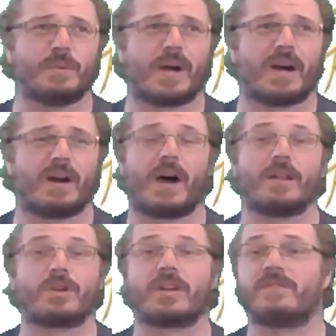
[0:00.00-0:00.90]
are
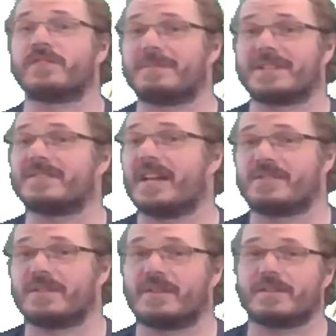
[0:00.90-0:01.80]
looking for some extension,
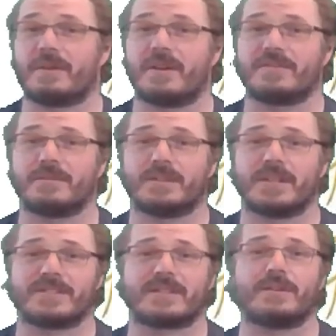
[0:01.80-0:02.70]
I suppose, to the
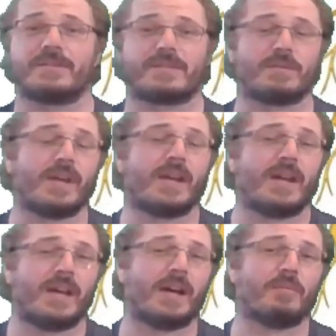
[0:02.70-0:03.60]
cells
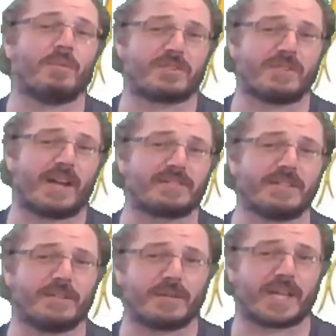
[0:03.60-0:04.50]
and what you're actually
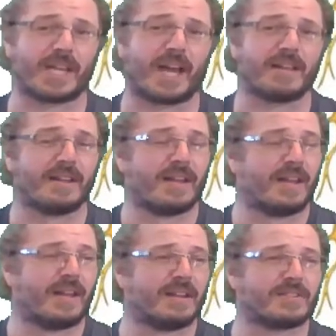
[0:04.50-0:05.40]
looking at.
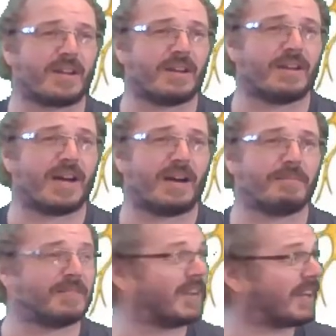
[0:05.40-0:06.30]
So if
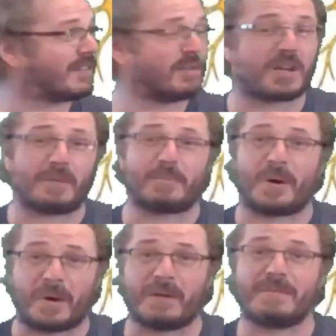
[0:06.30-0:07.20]
you actually look up
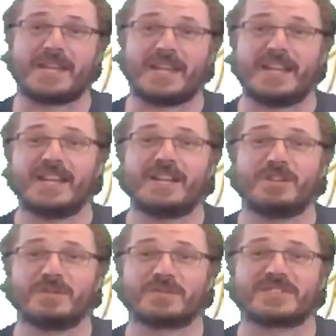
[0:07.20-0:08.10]
behind me here,
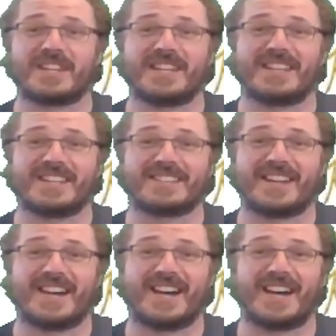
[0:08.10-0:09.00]
you'll see that
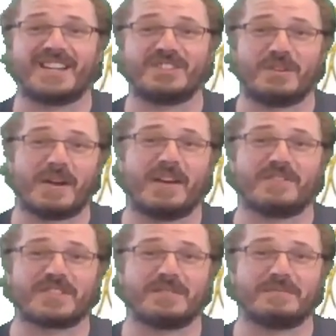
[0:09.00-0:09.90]
you have
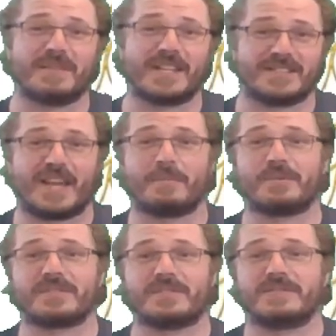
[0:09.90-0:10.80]
some examples
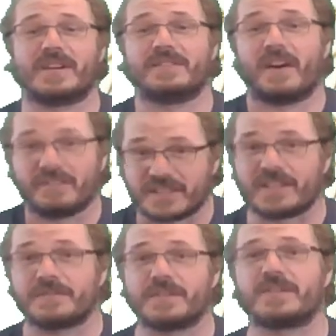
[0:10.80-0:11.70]
of a
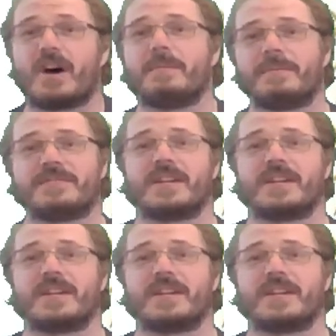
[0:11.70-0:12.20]
different type of cell.